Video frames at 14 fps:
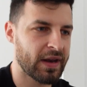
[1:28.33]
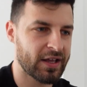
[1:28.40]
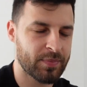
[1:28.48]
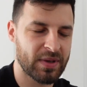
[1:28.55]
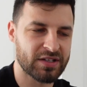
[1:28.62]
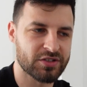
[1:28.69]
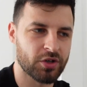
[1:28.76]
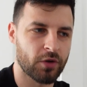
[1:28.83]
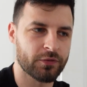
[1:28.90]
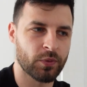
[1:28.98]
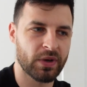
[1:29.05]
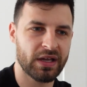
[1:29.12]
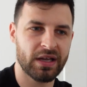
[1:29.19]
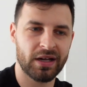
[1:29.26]
next bit of
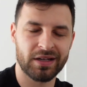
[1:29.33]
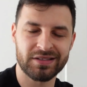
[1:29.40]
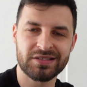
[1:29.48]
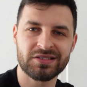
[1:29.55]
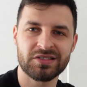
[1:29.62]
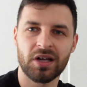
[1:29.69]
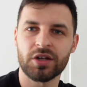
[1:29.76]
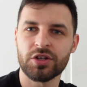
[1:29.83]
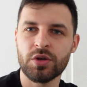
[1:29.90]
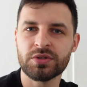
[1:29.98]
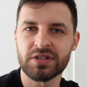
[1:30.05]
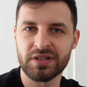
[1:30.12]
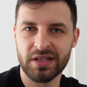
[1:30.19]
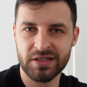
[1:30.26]
software and I didn't start
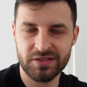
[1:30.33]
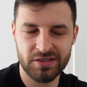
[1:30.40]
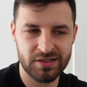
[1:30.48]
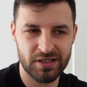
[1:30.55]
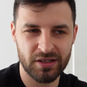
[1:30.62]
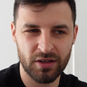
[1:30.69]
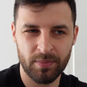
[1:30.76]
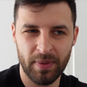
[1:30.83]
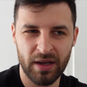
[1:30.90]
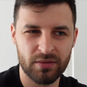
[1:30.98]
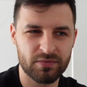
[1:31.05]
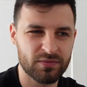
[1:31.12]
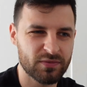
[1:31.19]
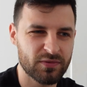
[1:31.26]
using this until
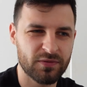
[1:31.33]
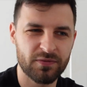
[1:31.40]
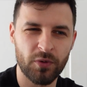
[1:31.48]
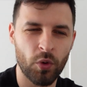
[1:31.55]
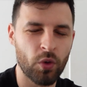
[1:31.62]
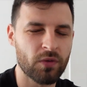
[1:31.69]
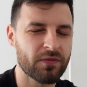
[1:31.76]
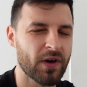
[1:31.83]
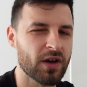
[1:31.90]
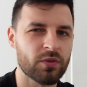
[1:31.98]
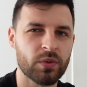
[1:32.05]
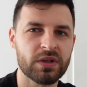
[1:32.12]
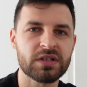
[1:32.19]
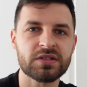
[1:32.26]
about four or
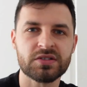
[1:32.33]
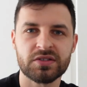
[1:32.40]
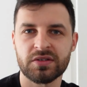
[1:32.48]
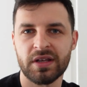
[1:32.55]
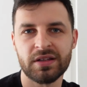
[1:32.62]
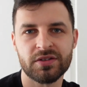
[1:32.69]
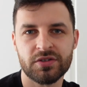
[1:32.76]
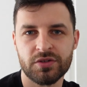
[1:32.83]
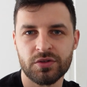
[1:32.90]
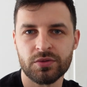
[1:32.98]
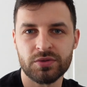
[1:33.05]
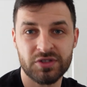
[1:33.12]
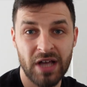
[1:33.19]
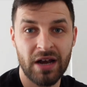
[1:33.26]
five weeks
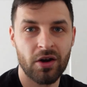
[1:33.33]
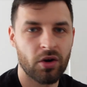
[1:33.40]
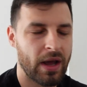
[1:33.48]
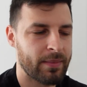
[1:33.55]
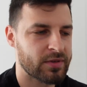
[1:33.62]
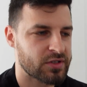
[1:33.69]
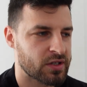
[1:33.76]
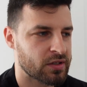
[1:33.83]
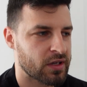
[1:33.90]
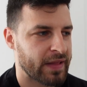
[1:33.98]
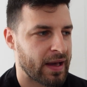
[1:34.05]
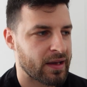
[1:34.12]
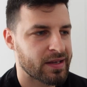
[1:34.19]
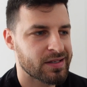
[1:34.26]
into selling on Amazon and
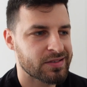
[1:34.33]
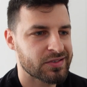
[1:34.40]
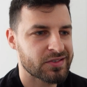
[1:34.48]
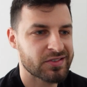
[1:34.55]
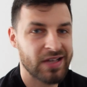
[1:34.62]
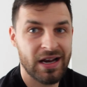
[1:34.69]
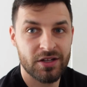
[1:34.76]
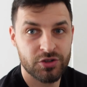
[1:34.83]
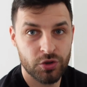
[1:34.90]
that is Seller